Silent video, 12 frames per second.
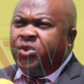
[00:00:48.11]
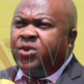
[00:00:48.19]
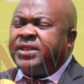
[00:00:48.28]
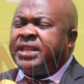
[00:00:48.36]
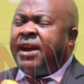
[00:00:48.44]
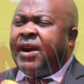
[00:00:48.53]

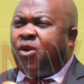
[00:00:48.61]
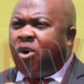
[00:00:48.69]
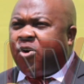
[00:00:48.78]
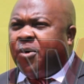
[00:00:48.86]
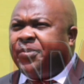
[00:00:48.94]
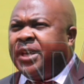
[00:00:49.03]
using our
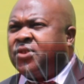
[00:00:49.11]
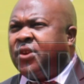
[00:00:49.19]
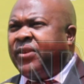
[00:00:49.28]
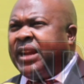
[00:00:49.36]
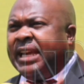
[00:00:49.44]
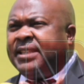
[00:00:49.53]
core competence
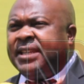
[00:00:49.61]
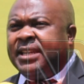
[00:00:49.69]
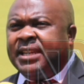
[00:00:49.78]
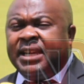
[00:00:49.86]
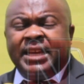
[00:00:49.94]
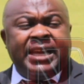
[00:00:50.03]
of lighting,